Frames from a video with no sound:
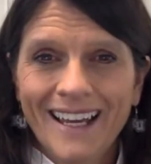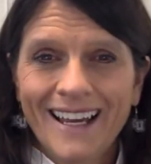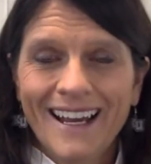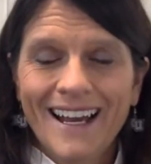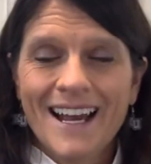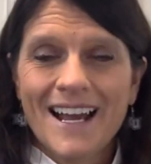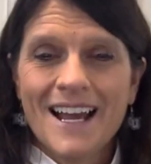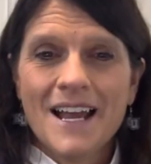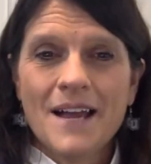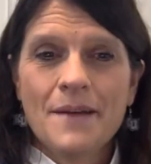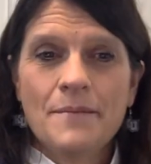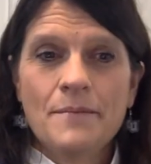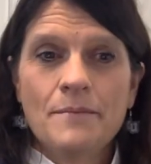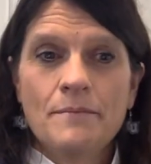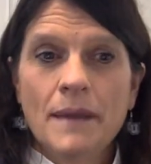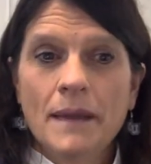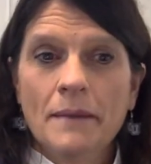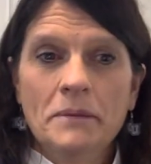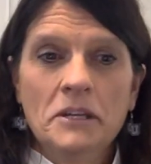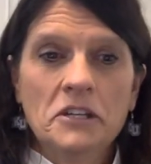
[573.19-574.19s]
Um,
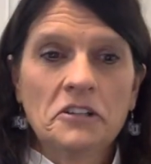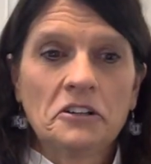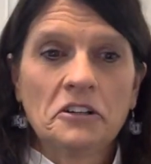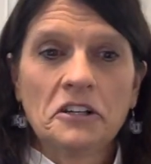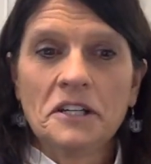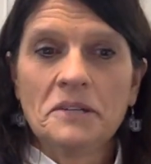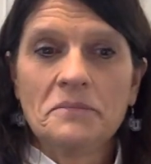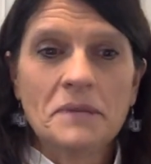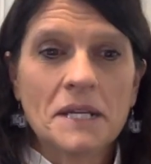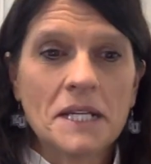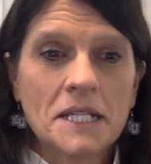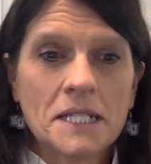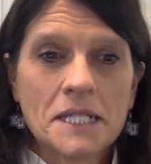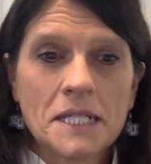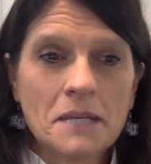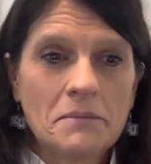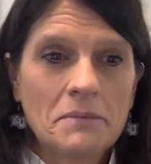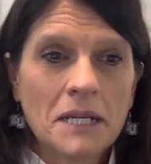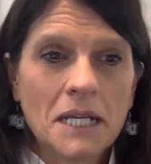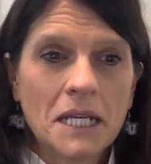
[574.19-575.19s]
maybe you're going to meet
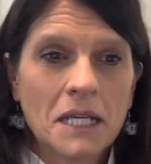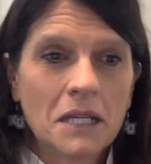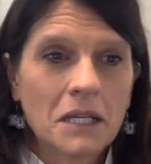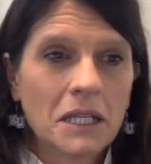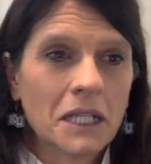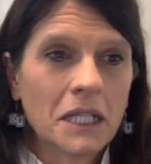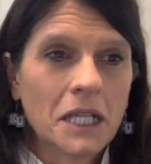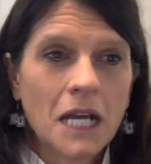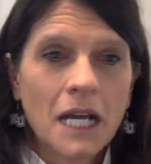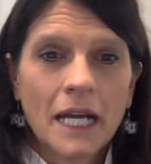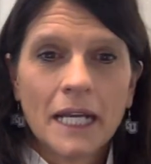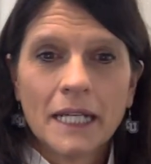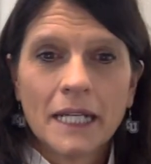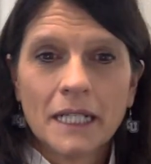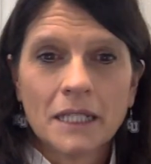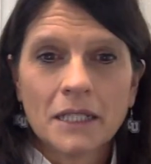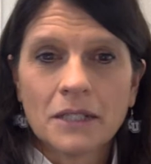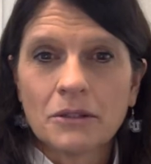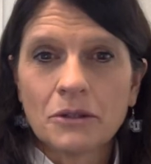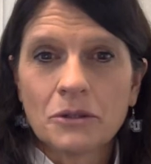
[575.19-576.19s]
somebody in line at
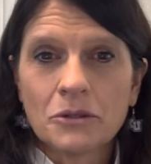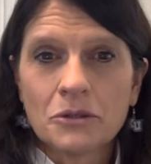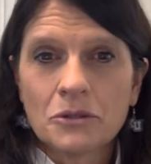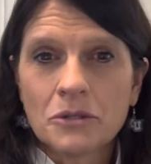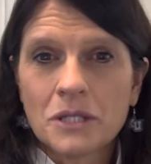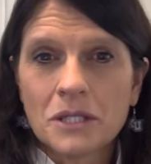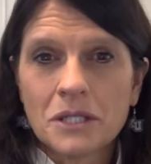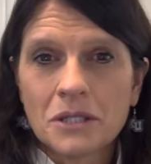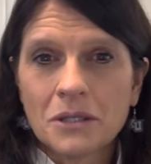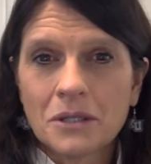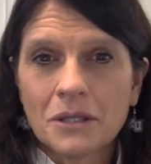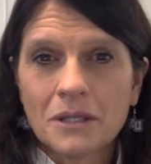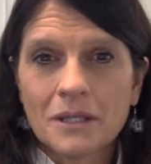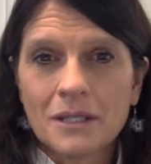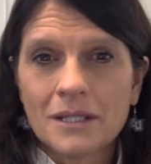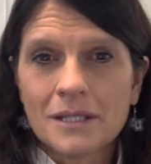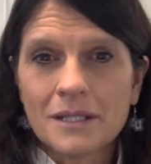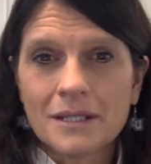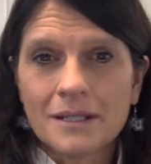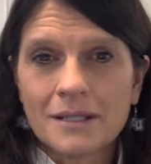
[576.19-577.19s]
the grocery store
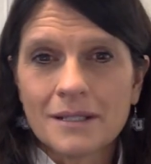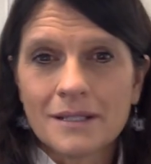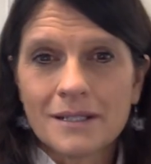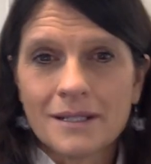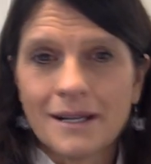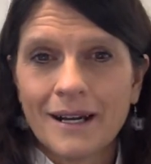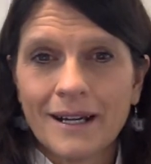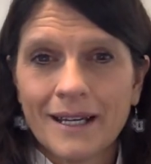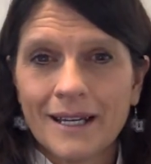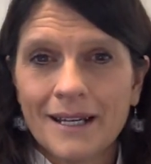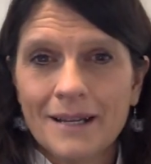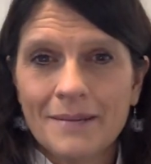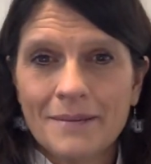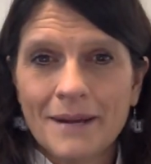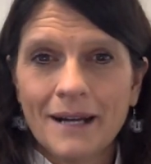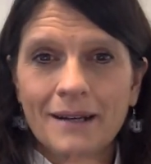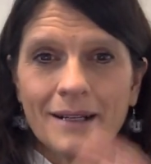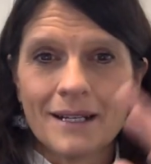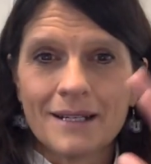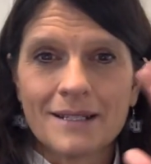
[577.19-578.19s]
that starts talking
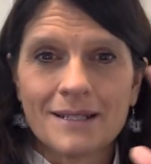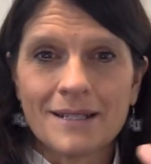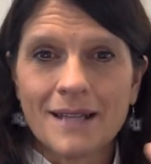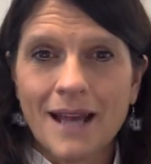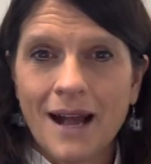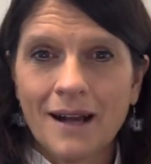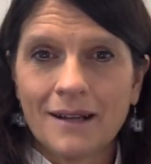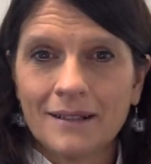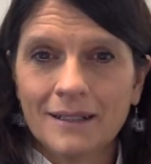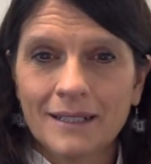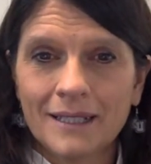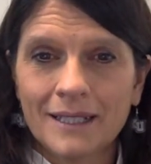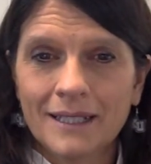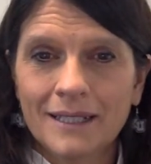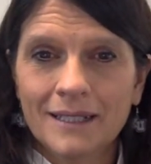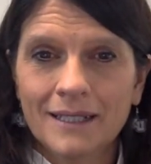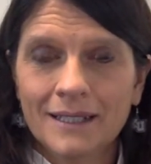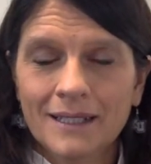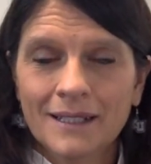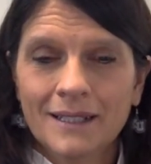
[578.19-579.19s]
about
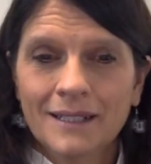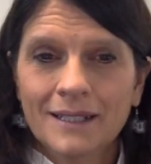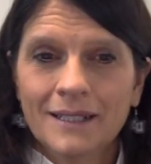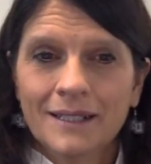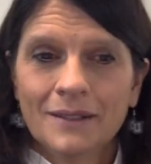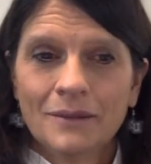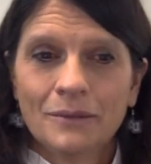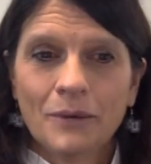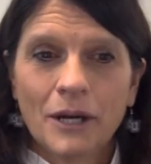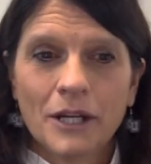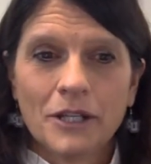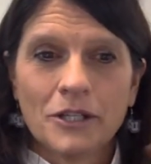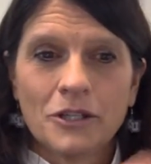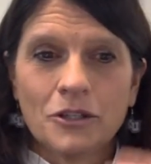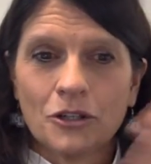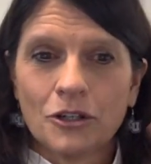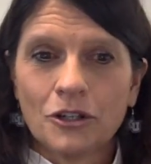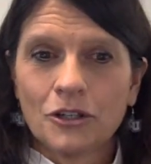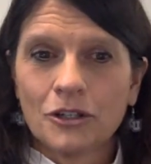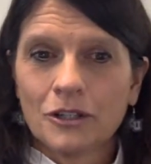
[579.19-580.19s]
exactly what
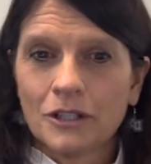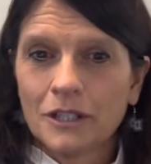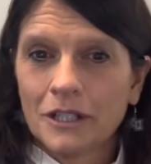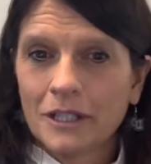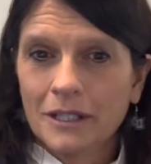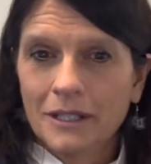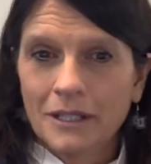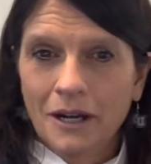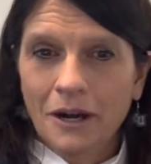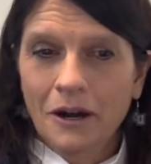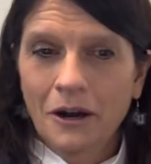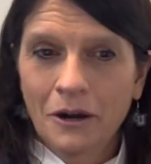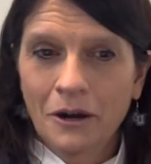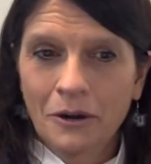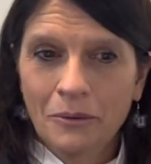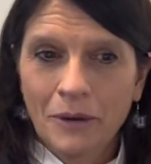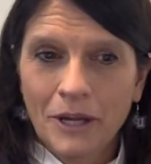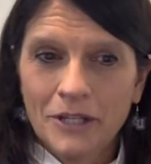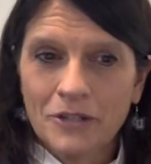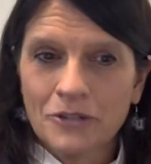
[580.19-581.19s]
you're, you know,
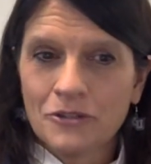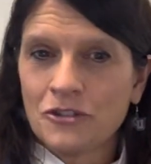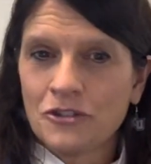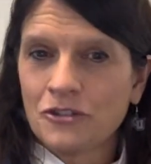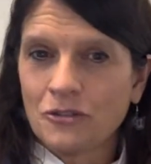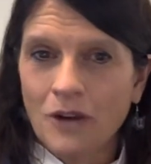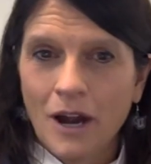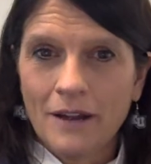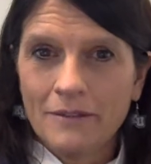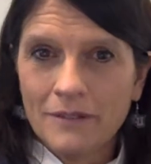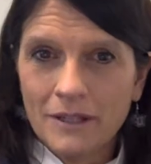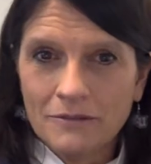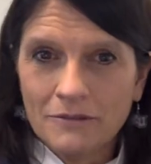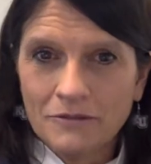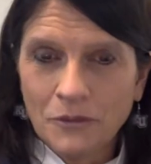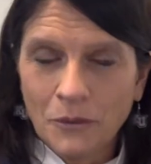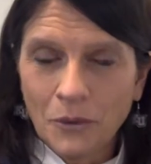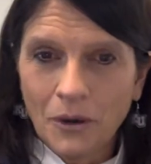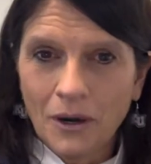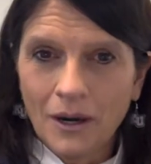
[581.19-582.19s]
what you're striving
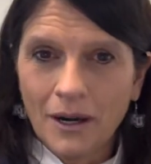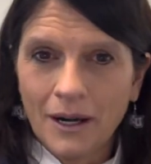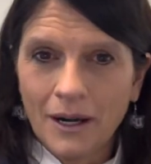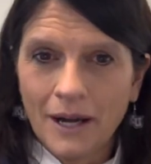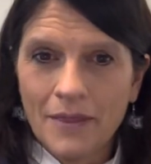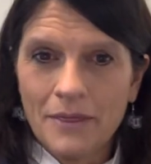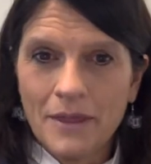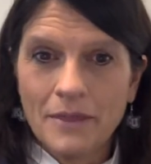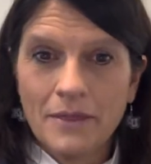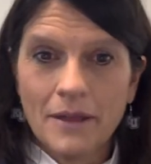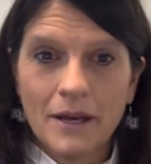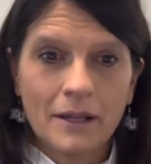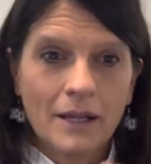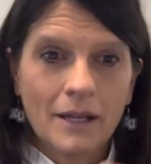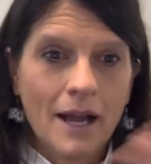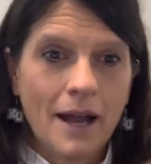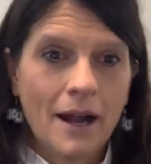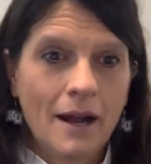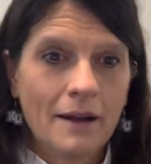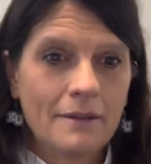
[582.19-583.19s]
for. And then they'll
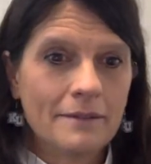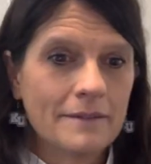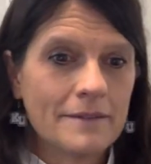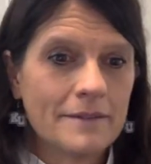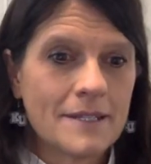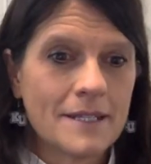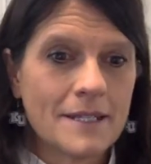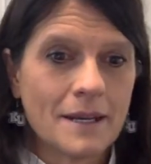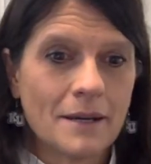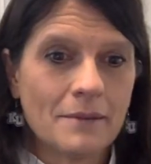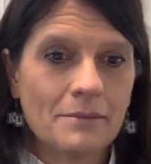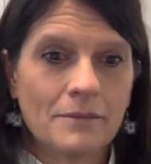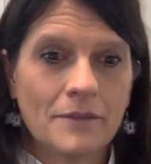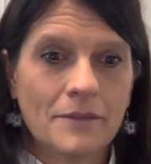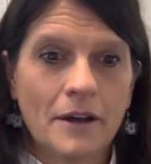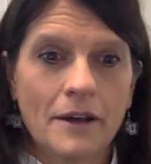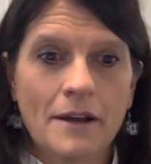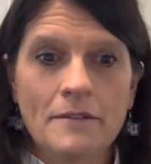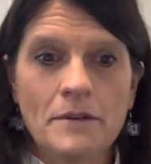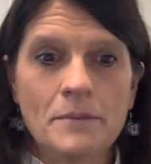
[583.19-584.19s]
have some,
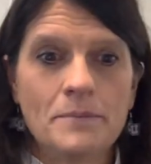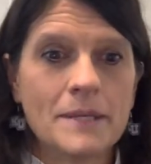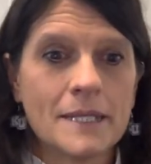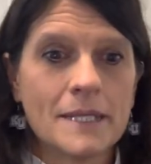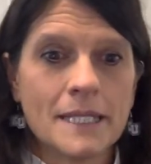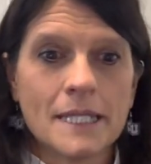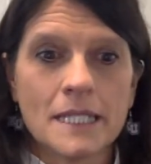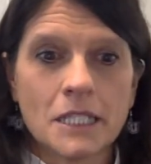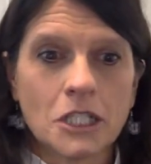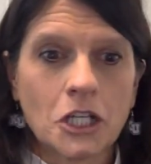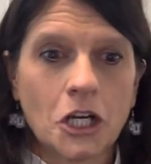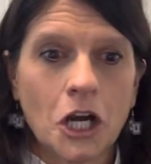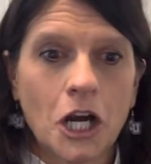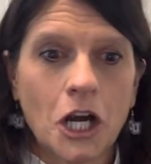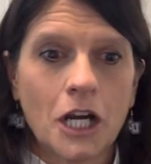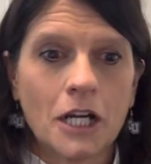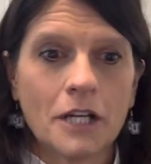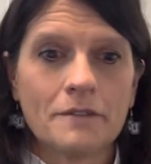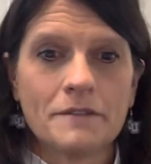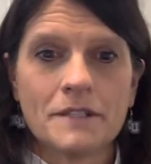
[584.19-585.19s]
they'll have a business
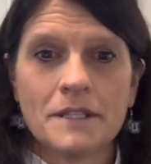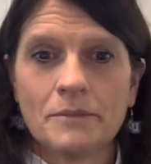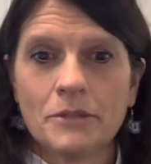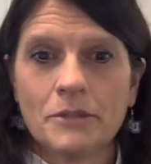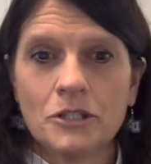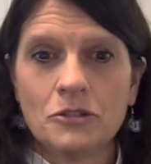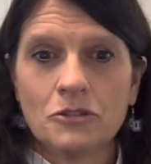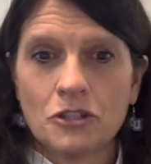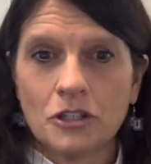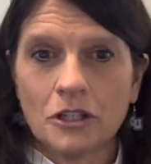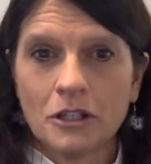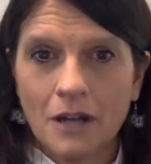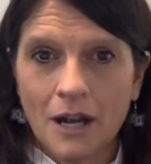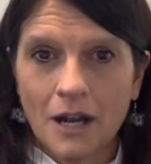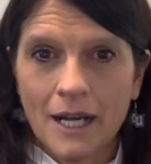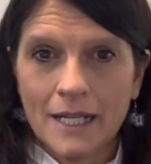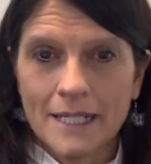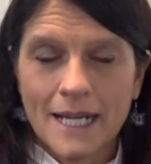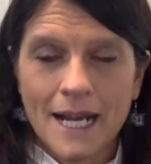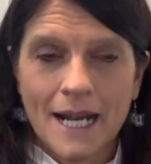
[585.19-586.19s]
card of someone you should
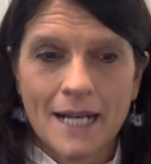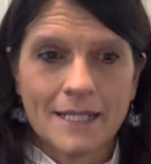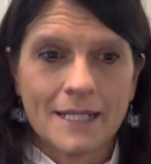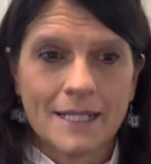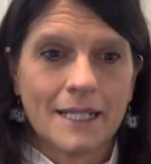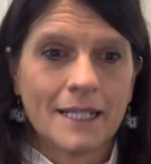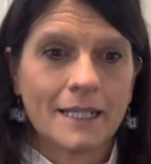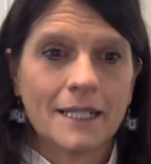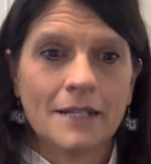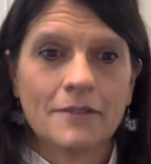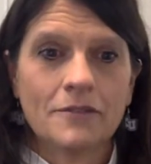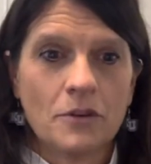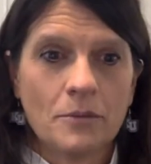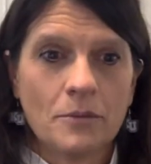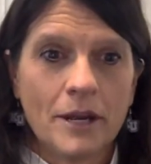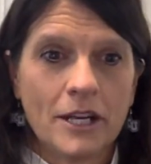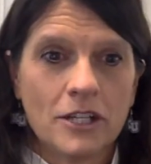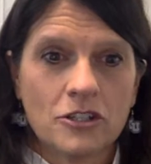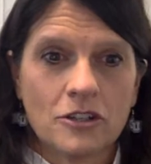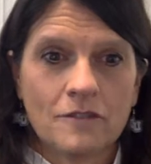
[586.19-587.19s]
contact to get the
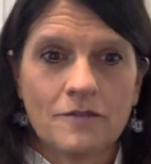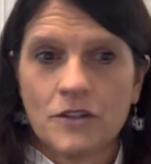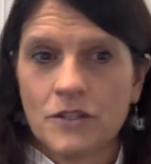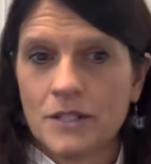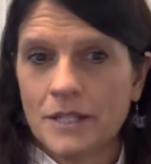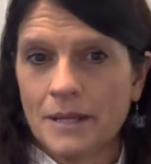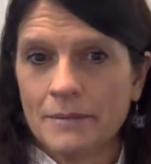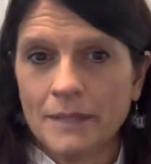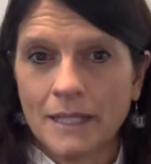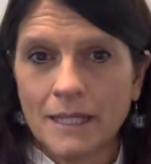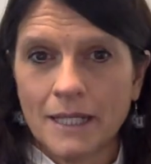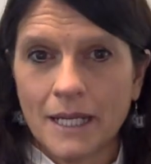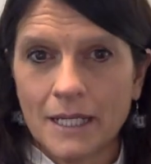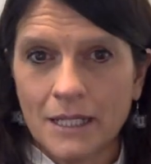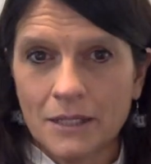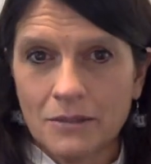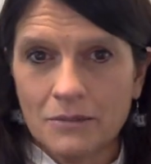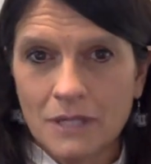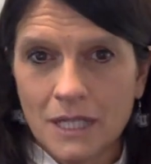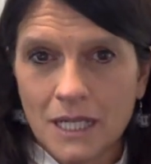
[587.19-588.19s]
information for something that
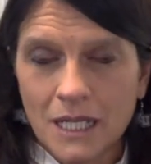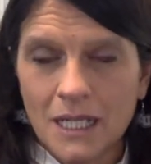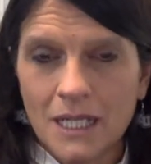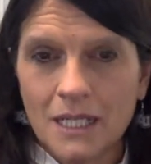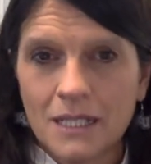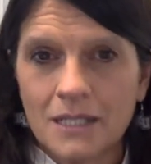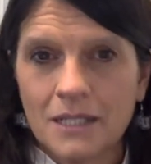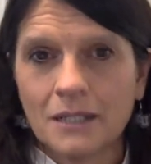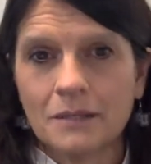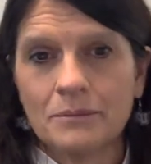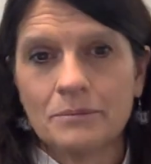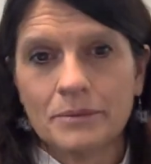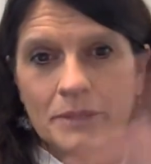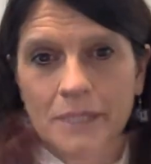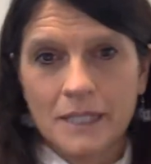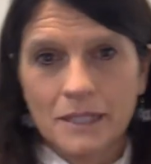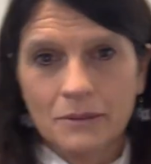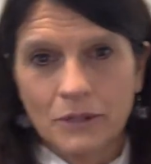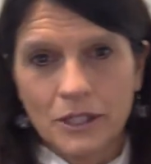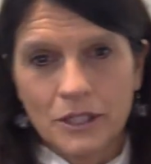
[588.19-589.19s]
you need to
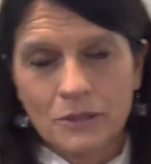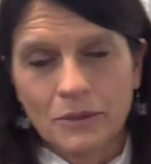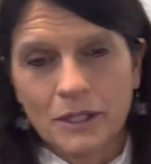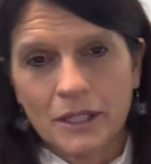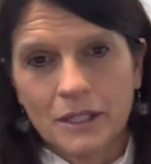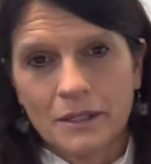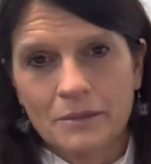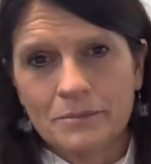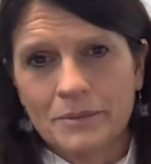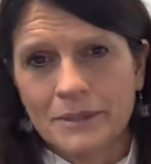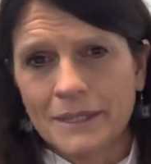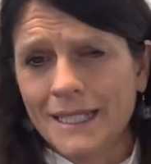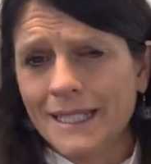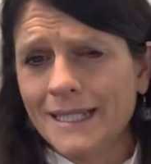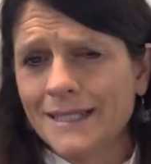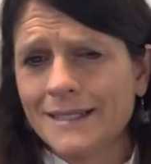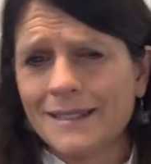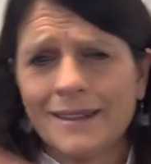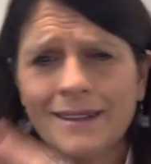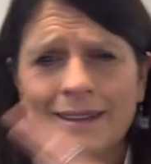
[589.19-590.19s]
complete what you want to
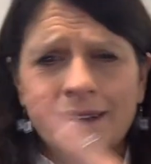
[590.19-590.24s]
complete.